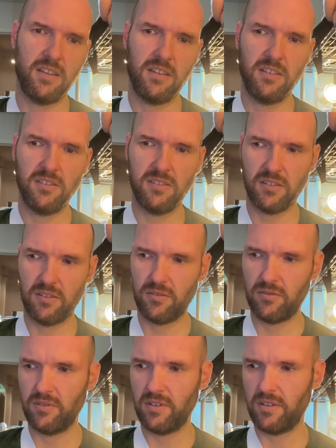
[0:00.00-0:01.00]

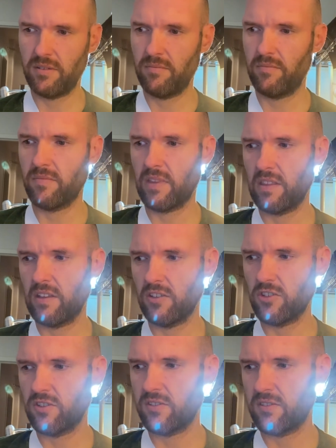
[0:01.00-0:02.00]
So I think I'll
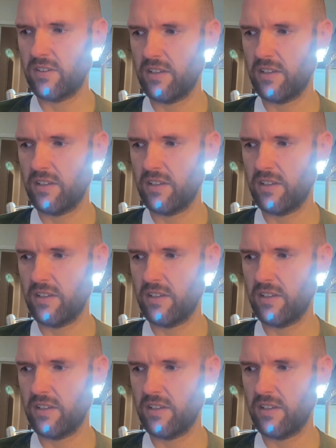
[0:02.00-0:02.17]
just